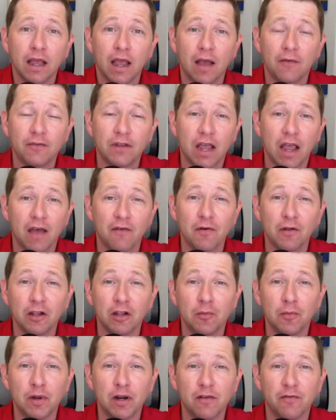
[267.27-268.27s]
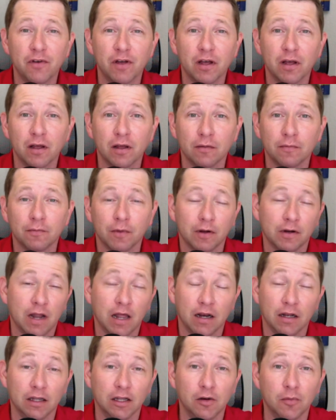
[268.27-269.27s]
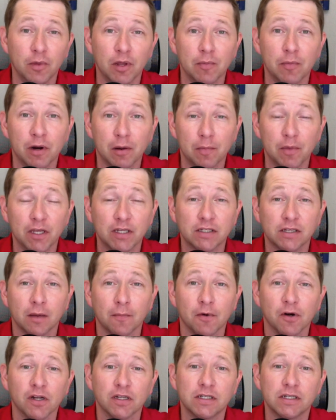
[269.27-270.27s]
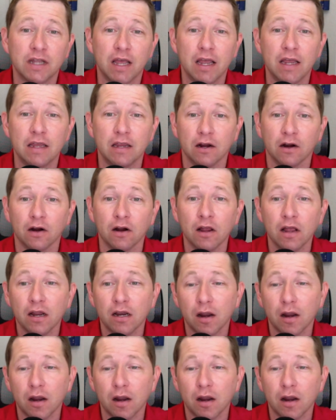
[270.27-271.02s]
have to have a little bit of a, well, not a little bit, but a big summer to stay here.